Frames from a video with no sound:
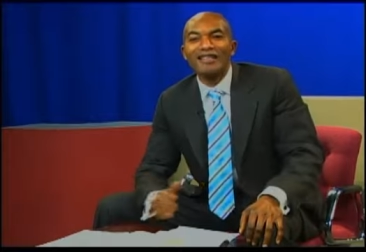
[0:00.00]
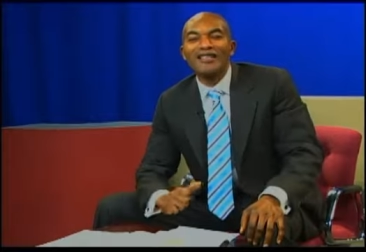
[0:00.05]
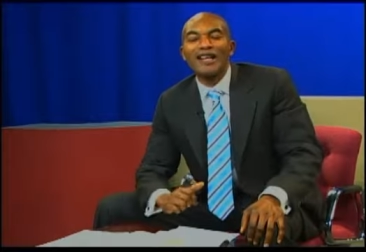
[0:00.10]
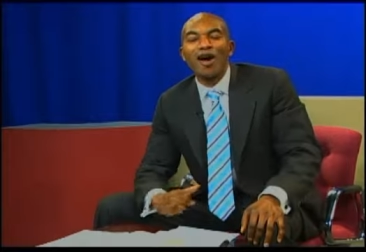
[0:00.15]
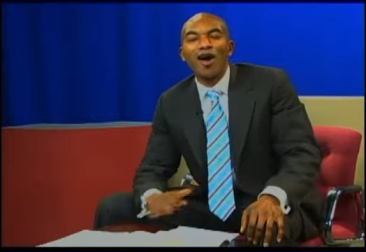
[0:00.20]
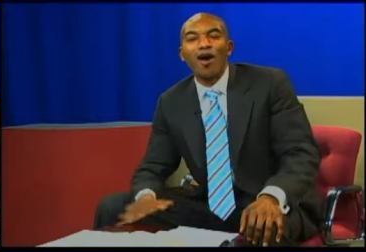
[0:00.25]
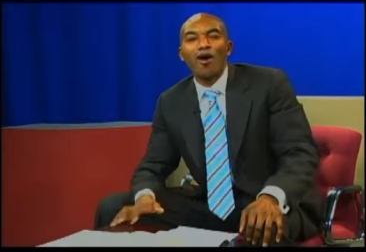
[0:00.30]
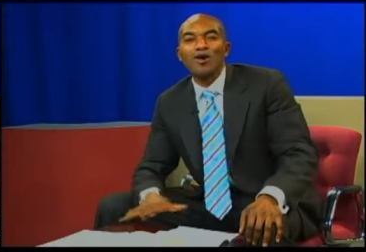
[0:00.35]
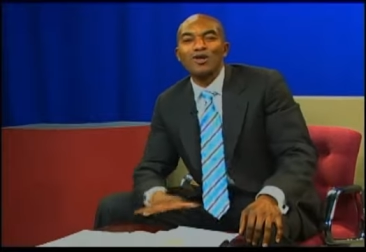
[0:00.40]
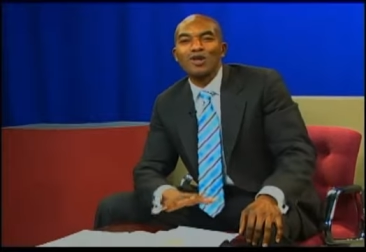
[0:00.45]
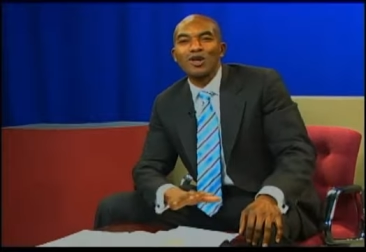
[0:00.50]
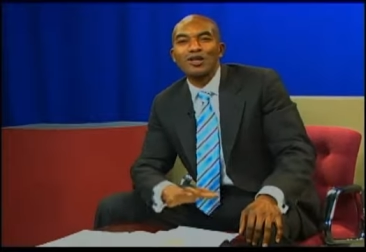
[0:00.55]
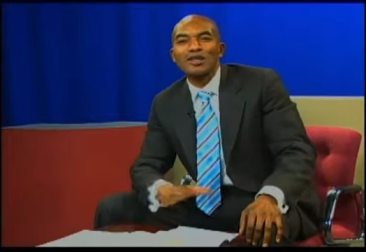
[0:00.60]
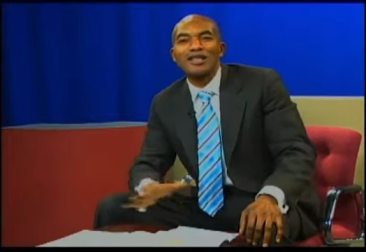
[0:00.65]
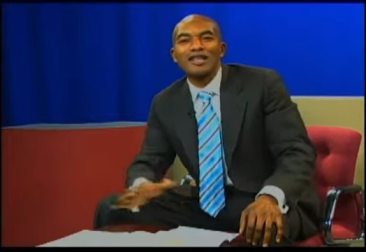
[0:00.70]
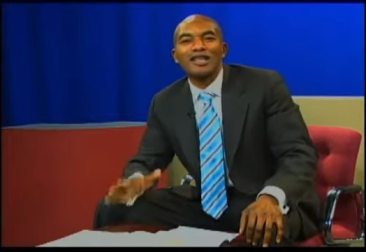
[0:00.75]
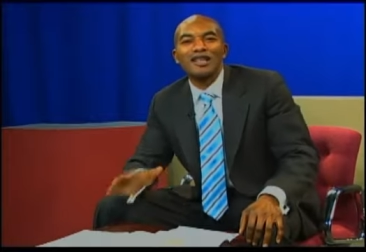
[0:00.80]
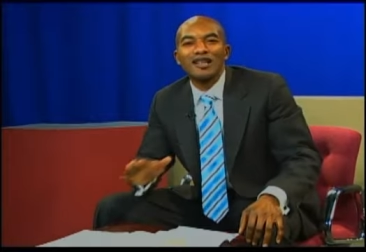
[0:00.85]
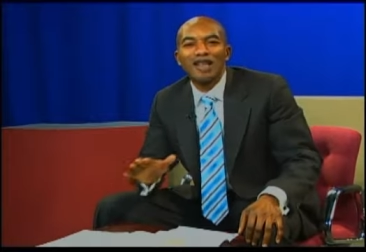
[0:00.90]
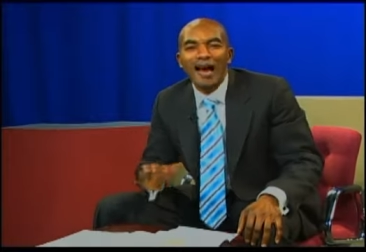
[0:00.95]
they also
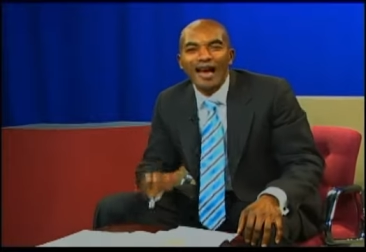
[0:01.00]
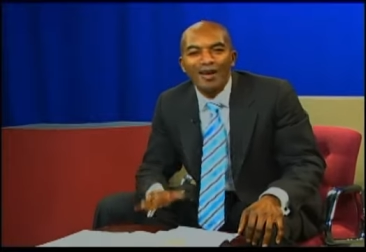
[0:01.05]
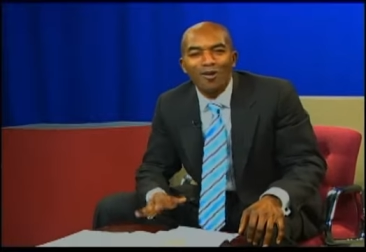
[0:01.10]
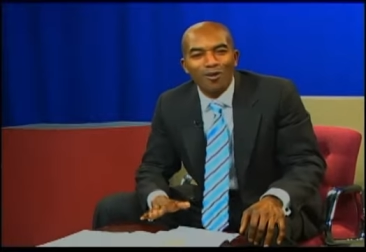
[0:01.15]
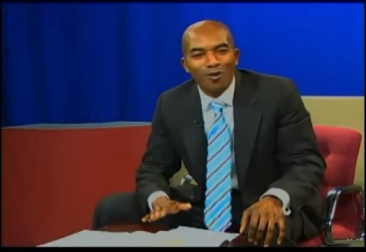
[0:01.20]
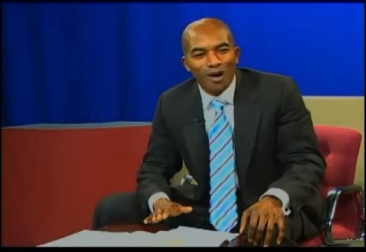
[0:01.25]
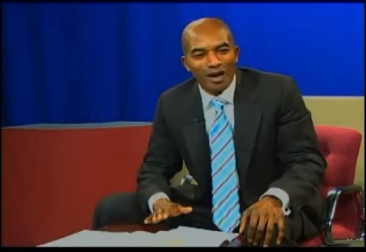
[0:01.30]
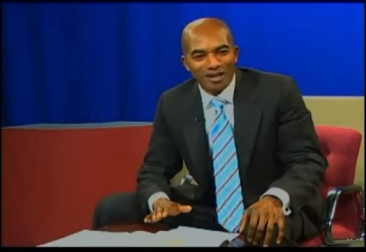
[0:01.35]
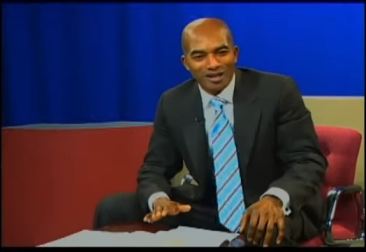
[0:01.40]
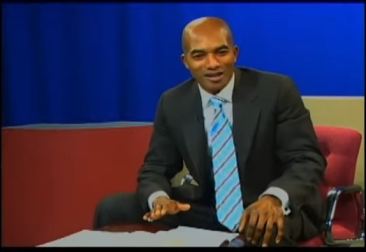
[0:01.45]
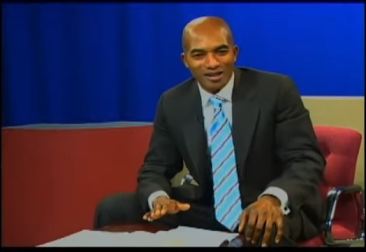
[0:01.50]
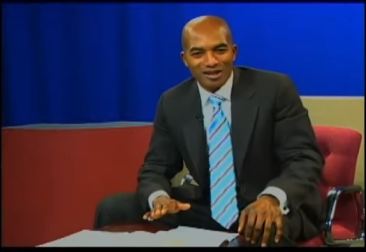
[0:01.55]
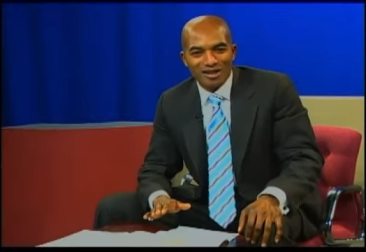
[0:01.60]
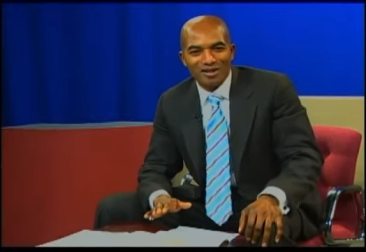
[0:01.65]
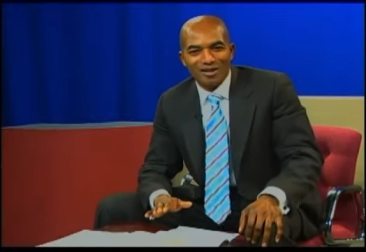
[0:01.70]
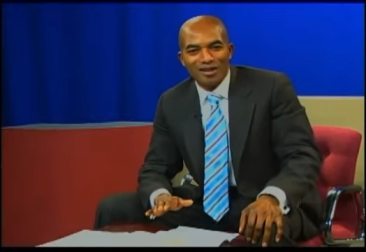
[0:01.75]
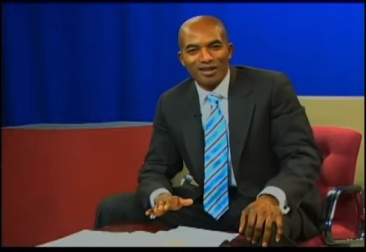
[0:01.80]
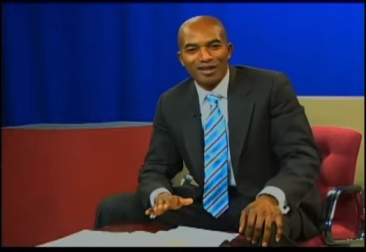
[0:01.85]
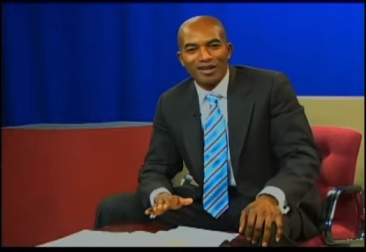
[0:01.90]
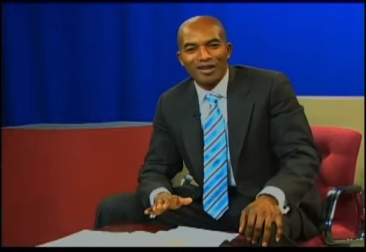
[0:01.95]
did likewise.
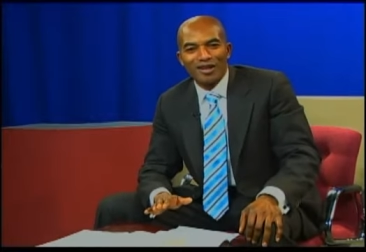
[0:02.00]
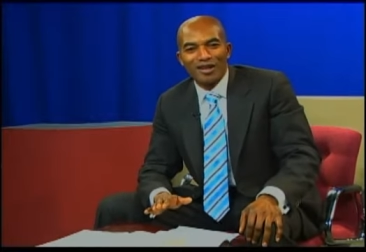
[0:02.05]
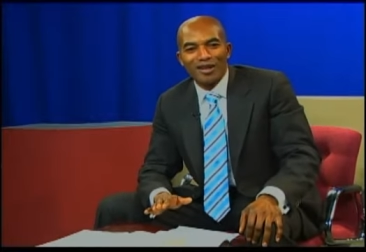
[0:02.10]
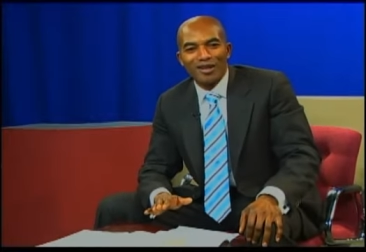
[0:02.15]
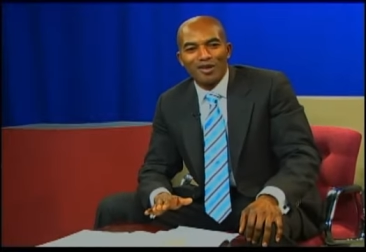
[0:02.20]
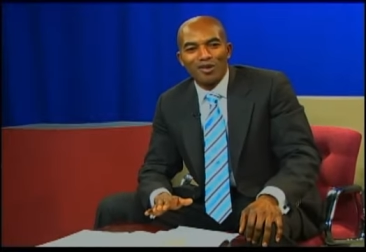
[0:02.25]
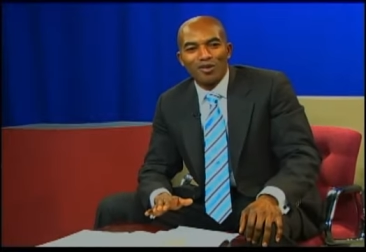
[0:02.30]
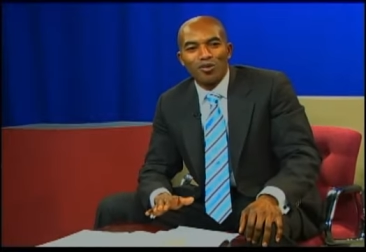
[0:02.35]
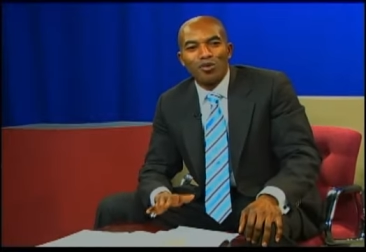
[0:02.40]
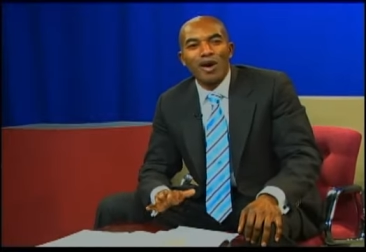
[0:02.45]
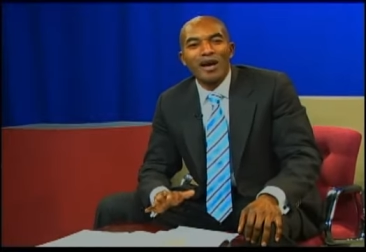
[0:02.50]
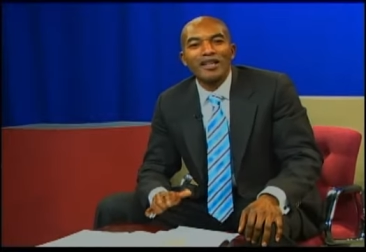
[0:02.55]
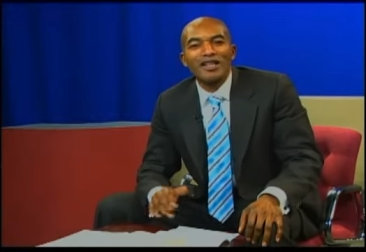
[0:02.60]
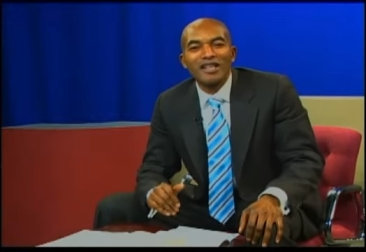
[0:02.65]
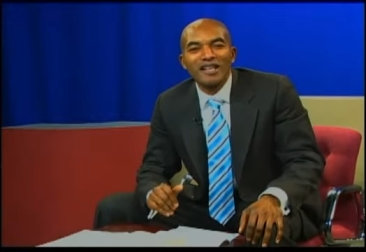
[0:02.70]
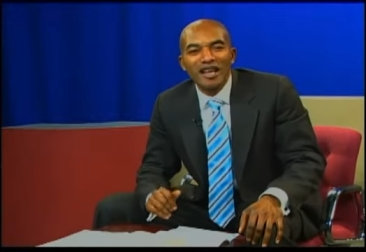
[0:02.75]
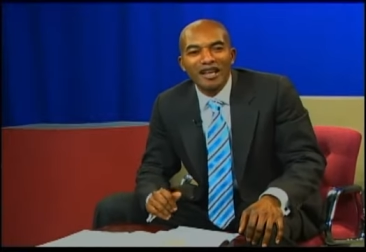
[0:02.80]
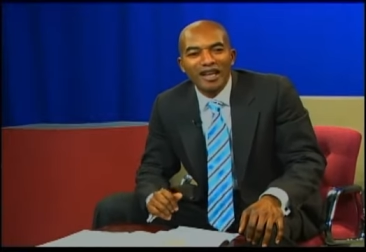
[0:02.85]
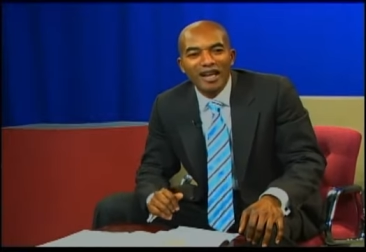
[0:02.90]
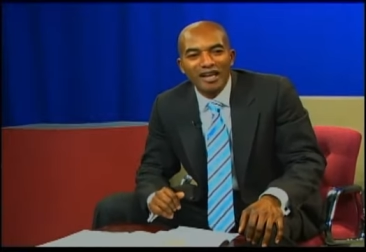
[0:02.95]
Where did
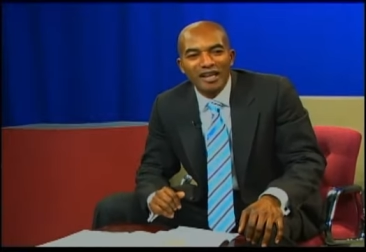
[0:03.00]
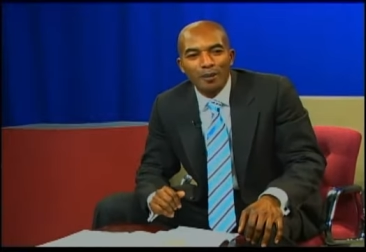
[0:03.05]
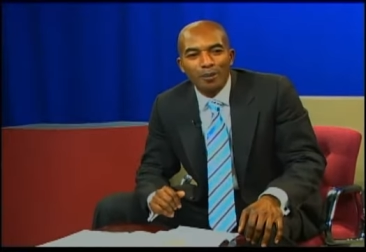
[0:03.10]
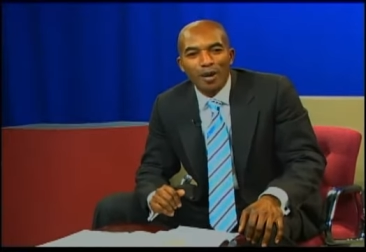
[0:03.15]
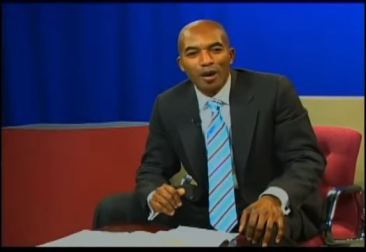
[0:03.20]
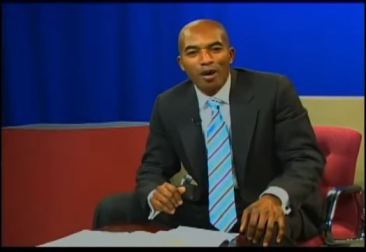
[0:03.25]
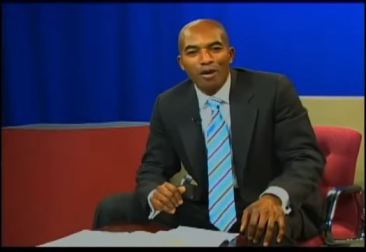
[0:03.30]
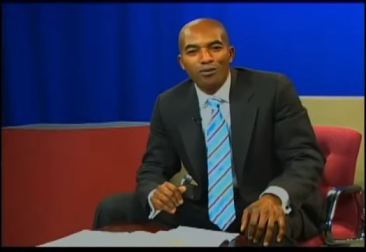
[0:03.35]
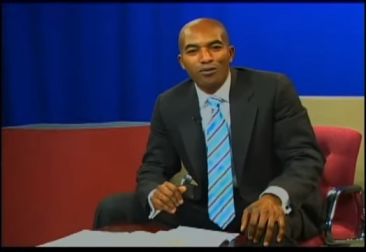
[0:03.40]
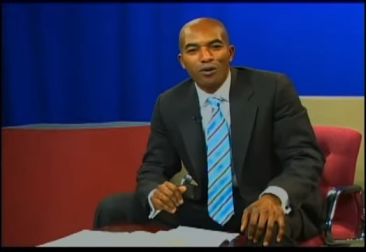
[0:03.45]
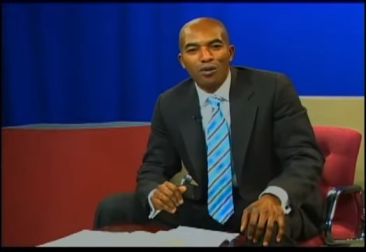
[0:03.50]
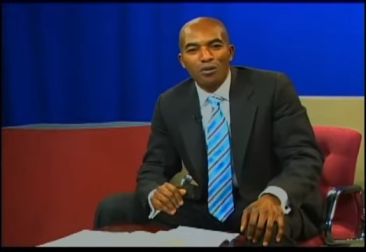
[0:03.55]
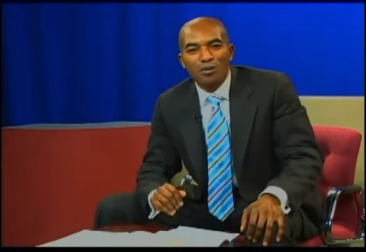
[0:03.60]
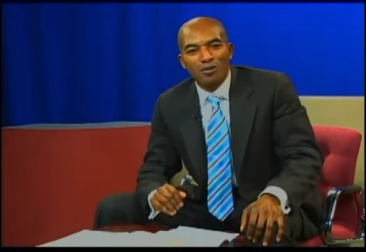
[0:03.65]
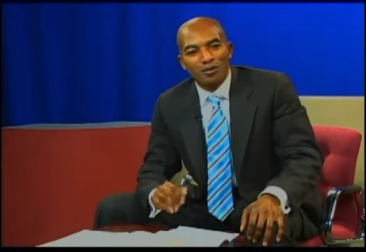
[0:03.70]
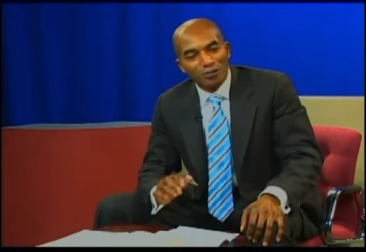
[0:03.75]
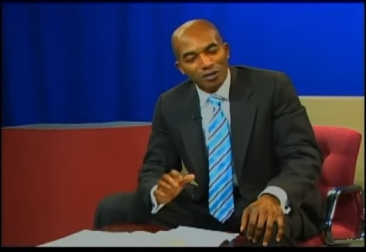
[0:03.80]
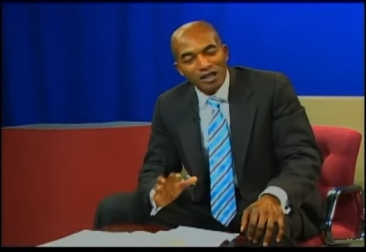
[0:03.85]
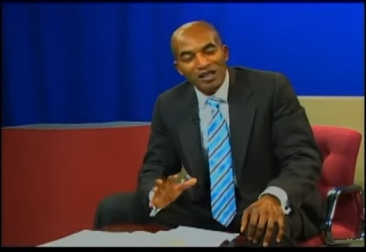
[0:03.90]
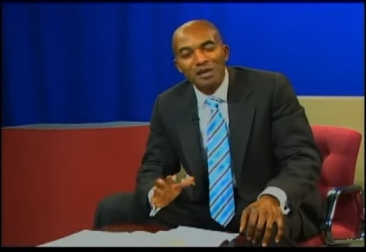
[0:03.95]
they get the power from?
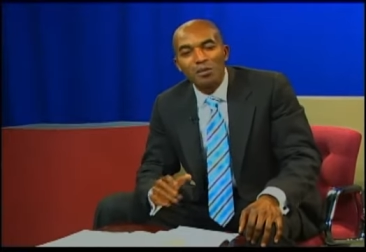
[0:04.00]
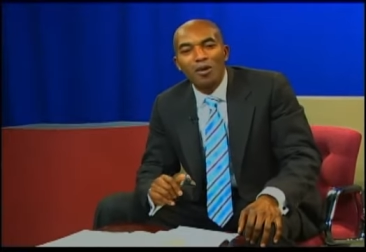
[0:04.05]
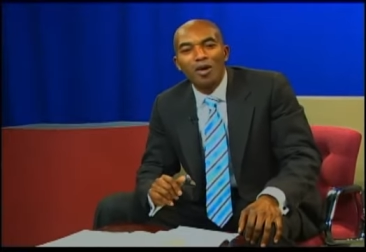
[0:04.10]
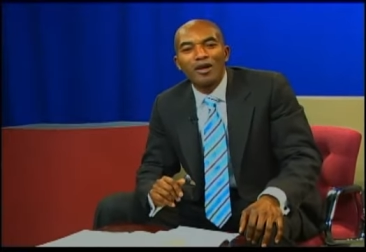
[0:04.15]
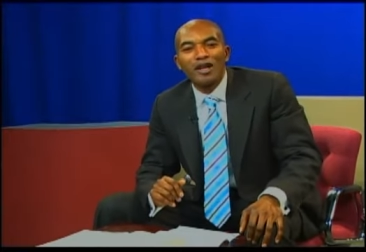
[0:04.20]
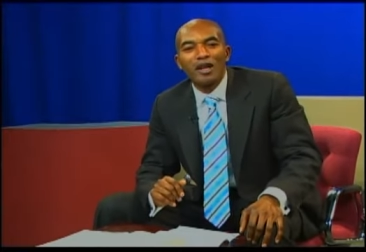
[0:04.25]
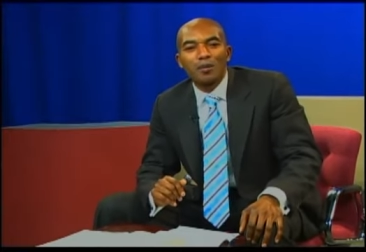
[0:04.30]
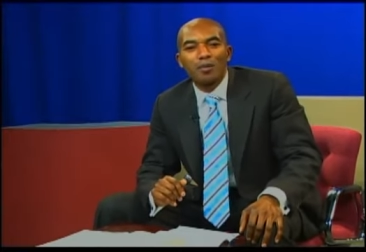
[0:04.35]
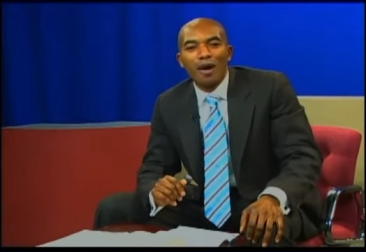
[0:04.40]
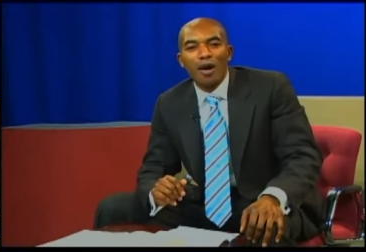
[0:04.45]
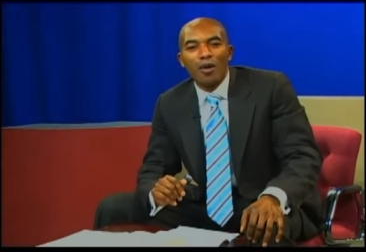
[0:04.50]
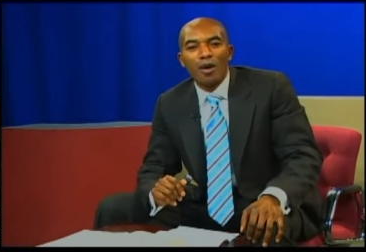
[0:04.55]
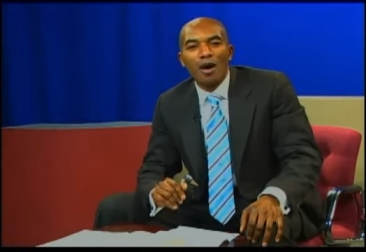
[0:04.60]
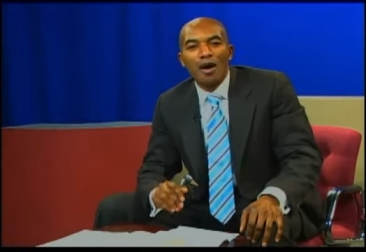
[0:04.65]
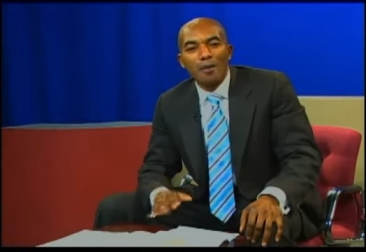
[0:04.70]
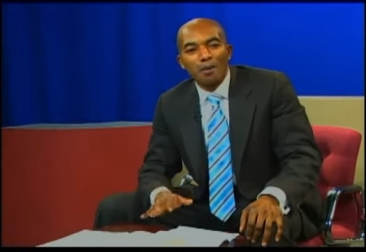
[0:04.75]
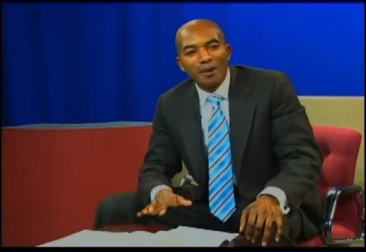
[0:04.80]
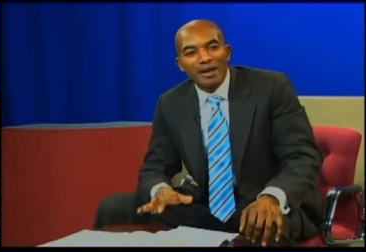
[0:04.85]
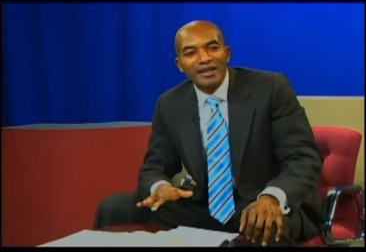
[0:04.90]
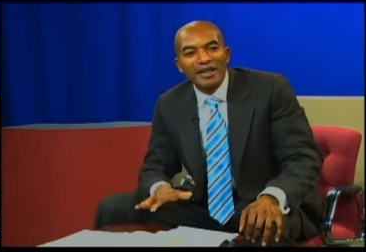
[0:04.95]
The demonic power. But